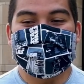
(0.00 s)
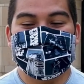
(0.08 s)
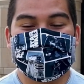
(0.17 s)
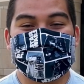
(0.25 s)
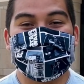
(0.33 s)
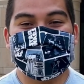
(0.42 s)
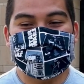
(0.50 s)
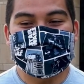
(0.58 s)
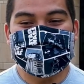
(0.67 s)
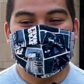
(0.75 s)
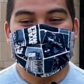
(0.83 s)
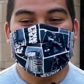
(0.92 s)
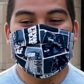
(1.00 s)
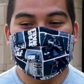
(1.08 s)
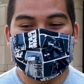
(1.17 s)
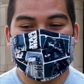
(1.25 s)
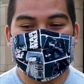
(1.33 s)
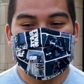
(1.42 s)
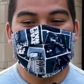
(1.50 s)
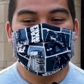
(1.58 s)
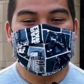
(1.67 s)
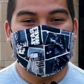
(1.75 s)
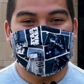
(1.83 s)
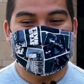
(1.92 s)
Step 2. Research the
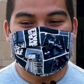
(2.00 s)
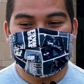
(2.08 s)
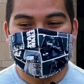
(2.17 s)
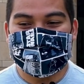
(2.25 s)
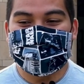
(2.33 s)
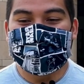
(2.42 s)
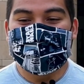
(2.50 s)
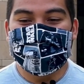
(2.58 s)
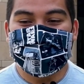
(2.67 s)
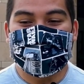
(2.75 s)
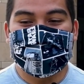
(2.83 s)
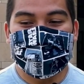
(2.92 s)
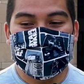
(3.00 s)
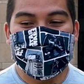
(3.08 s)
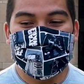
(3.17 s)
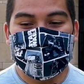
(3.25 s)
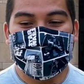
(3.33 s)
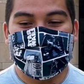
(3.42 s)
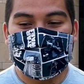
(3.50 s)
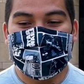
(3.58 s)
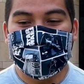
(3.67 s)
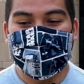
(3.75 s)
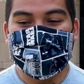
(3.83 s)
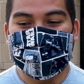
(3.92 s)
candidates. You can learn more about
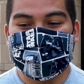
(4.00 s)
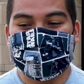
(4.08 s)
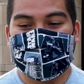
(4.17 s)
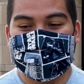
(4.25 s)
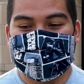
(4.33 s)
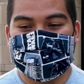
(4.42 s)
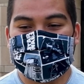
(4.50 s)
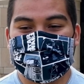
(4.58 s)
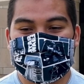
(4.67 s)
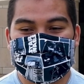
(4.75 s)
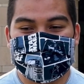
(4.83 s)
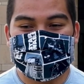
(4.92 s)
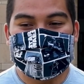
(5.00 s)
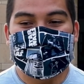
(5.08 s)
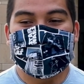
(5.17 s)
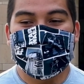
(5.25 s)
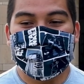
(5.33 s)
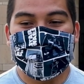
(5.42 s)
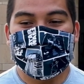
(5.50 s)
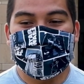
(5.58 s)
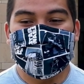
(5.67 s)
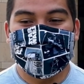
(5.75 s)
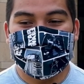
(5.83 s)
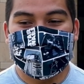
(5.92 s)
who each candidate is, where they are
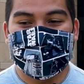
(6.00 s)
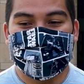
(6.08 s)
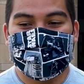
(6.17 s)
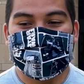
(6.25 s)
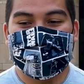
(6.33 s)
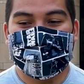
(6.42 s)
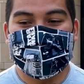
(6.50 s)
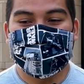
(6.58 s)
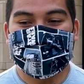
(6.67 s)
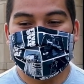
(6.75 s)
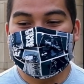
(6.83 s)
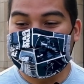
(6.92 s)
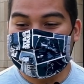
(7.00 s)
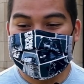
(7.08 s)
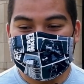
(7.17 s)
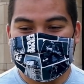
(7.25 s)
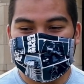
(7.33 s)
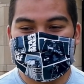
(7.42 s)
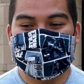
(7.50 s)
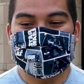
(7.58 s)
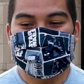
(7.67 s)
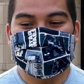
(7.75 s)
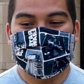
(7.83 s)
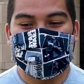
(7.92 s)
from, and their experience
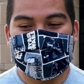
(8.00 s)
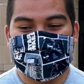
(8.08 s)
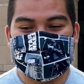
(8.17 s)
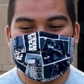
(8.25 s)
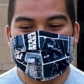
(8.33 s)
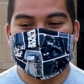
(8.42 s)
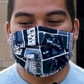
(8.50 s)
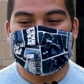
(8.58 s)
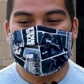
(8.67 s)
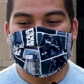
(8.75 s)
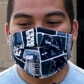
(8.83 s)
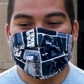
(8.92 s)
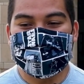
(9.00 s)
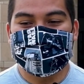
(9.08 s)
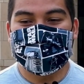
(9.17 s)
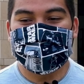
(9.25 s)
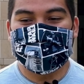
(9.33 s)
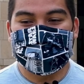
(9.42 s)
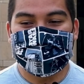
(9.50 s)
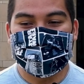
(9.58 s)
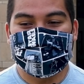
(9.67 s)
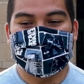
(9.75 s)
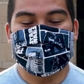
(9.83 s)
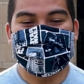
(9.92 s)
in politics by going to the
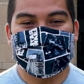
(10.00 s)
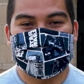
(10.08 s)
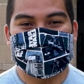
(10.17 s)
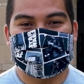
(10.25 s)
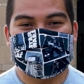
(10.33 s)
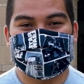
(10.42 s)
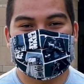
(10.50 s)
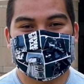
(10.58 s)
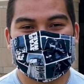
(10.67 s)
campaign's websites.